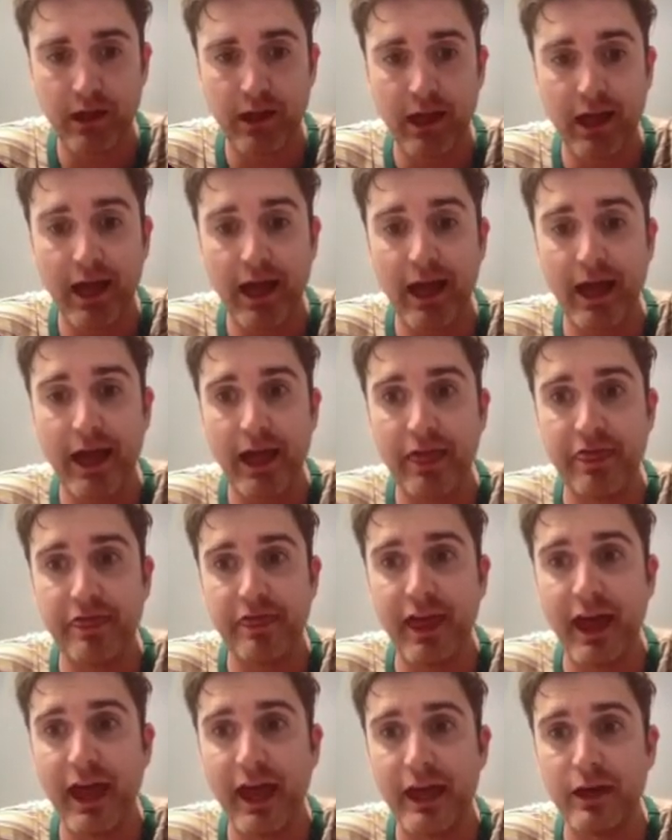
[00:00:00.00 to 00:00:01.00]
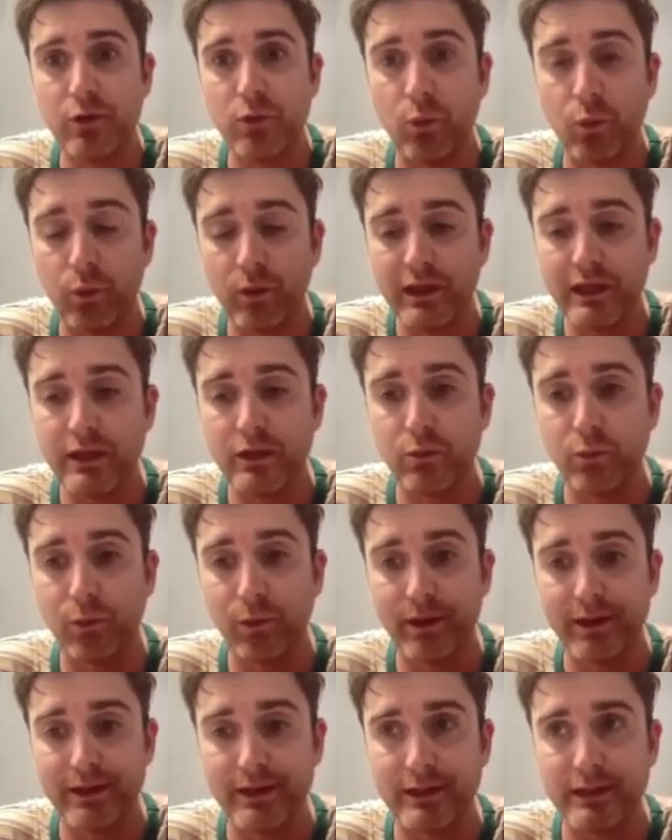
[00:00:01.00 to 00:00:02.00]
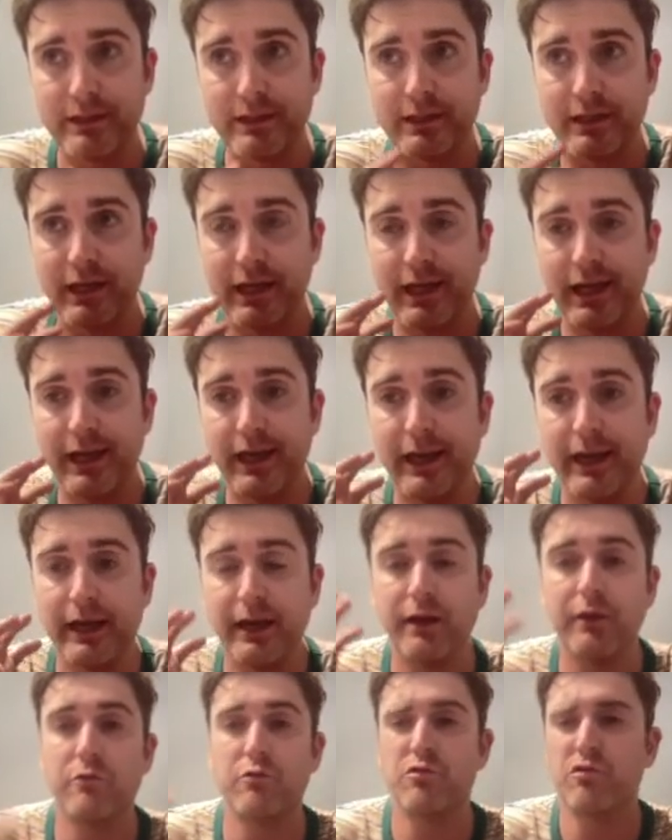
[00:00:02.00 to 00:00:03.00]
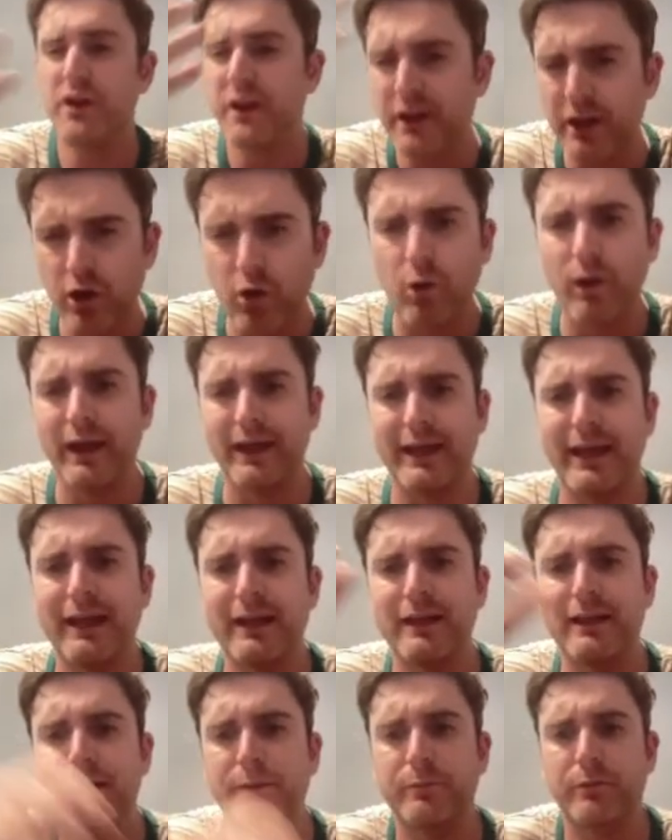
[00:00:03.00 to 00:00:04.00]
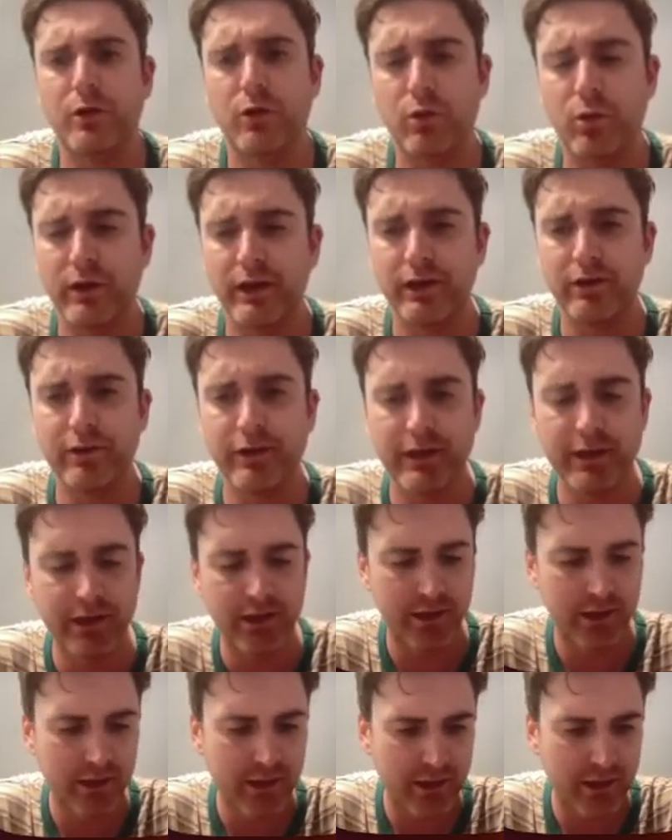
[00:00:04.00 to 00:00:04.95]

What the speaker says: Then we will run a quick LLM query